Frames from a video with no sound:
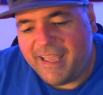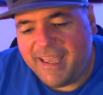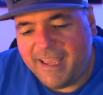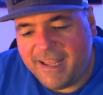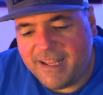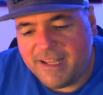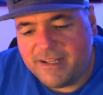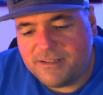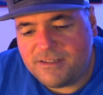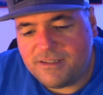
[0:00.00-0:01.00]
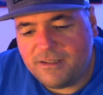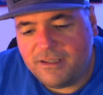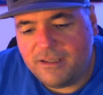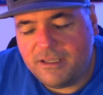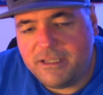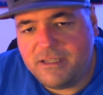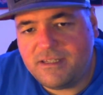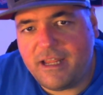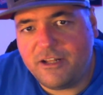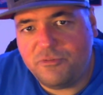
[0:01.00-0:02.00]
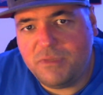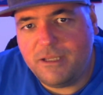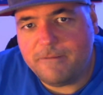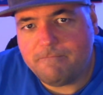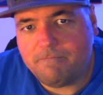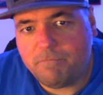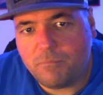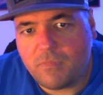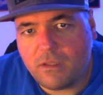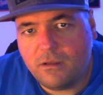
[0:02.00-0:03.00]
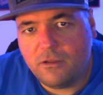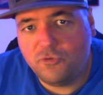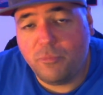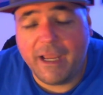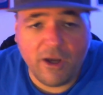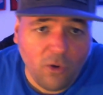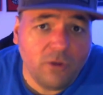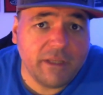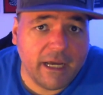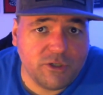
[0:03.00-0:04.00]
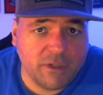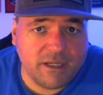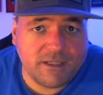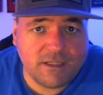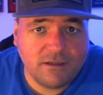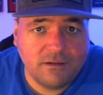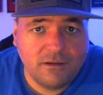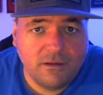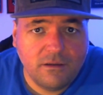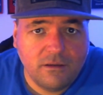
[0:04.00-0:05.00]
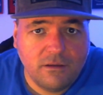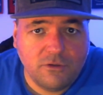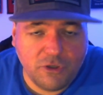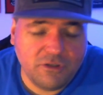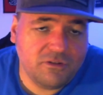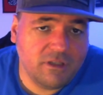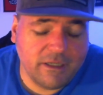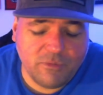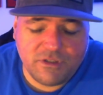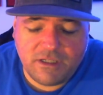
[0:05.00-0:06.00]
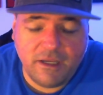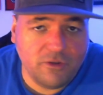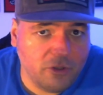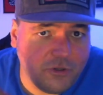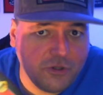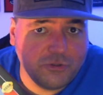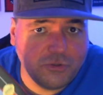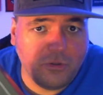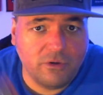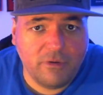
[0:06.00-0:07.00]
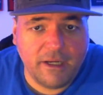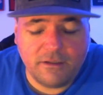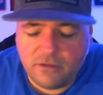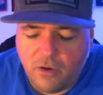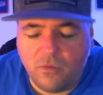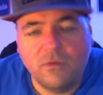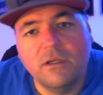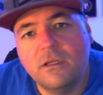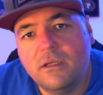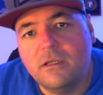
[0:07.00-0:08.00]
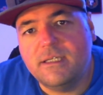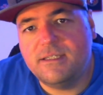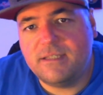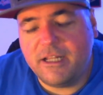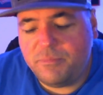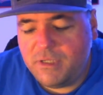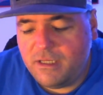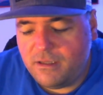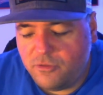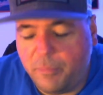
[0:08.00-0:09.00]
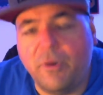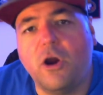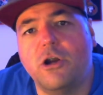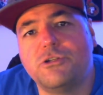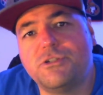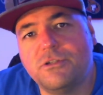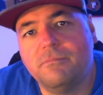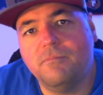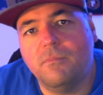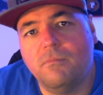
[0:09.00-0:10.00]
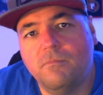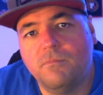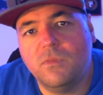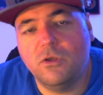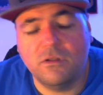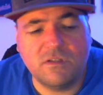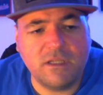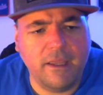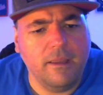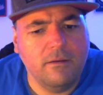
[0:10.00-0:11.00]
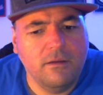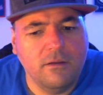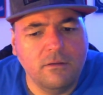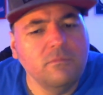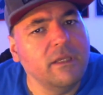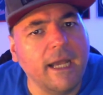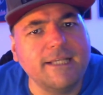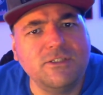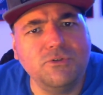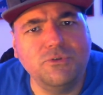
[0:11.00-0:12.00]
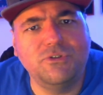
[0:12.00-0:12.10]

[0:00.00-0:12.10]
and he sent me to my old address. You're gonna think I'm gonna say another controller, right? No, he sent me the parts. You're gonna say he asked you to